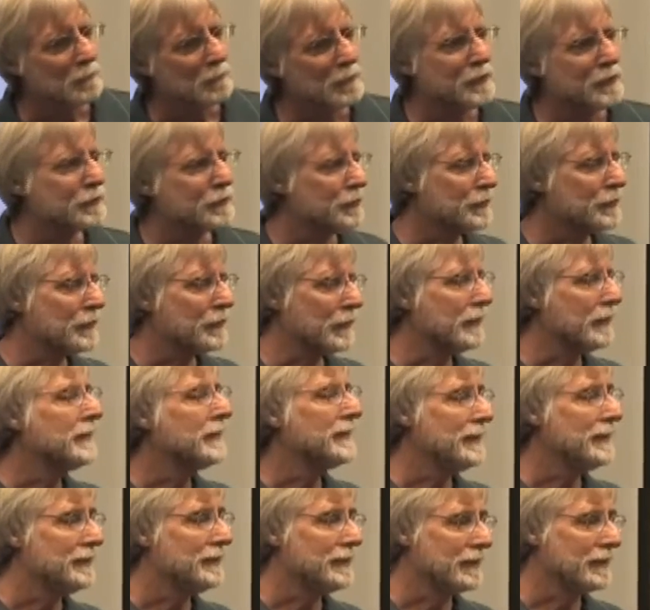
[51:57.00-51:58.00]
research
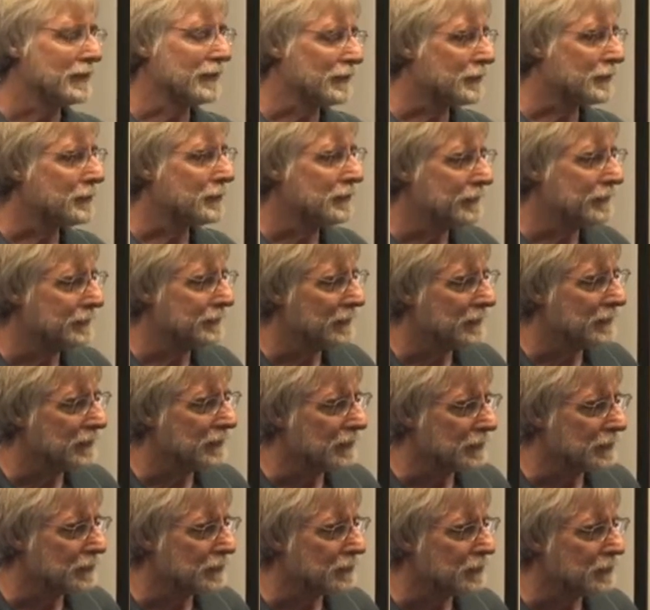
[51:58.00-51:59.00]
and teaching is two different
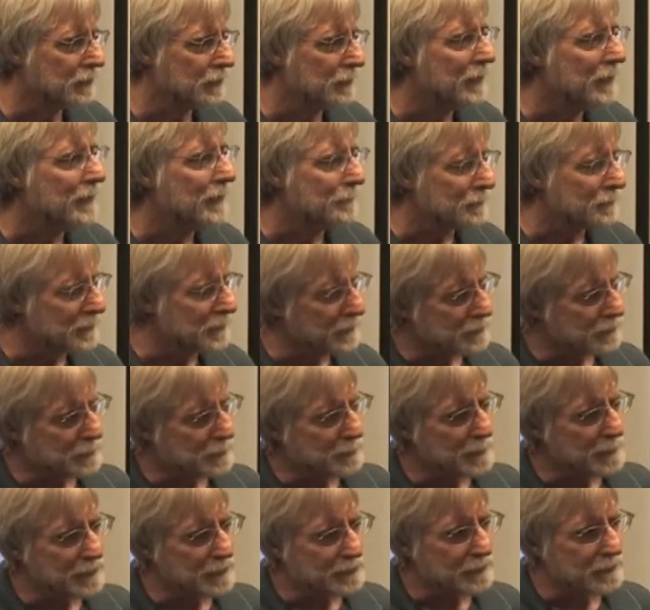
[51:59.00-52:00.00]
things. So this
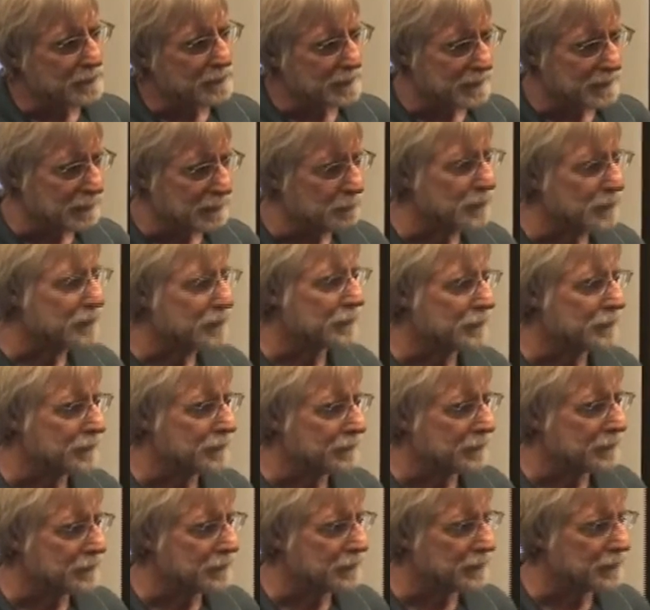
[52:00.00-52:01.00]
is basically a research
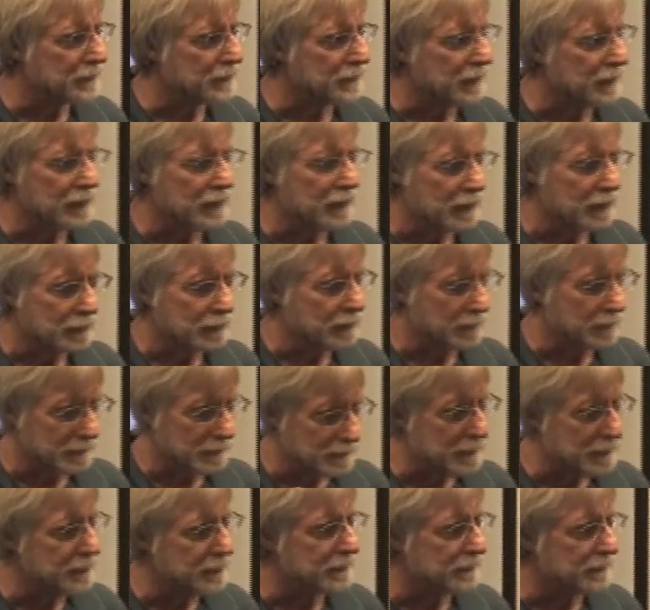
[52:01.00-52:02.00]
facility, uh, or
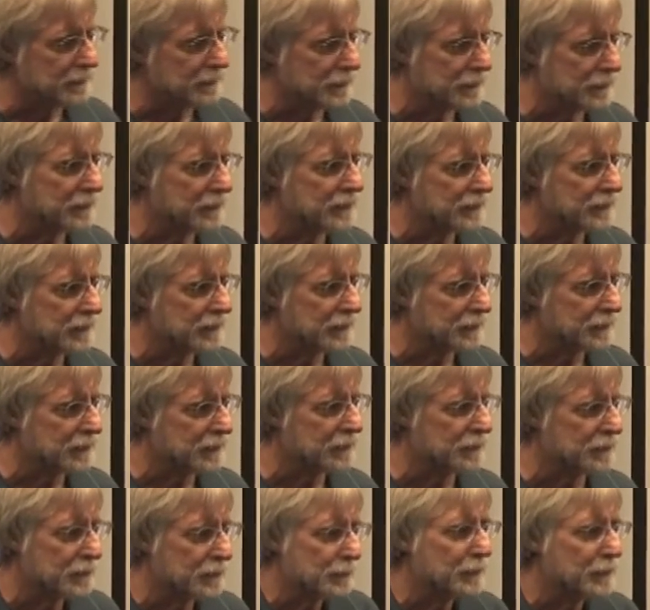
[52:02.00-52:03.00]
a teaching facility.
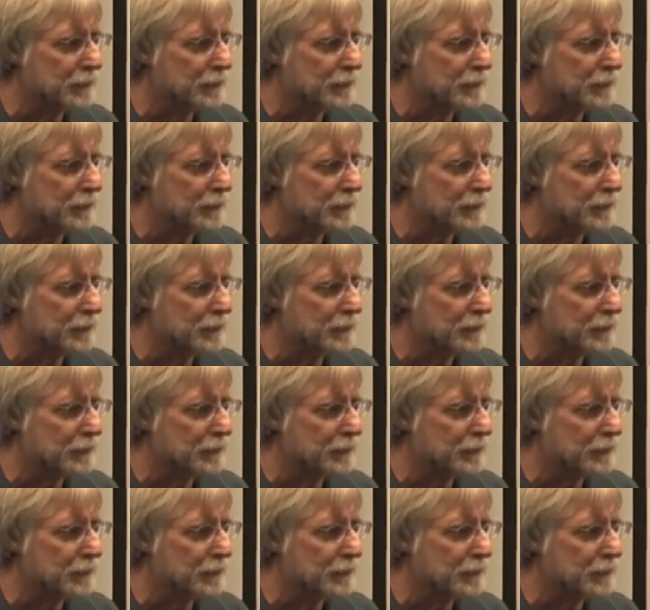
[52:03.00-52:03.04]
This is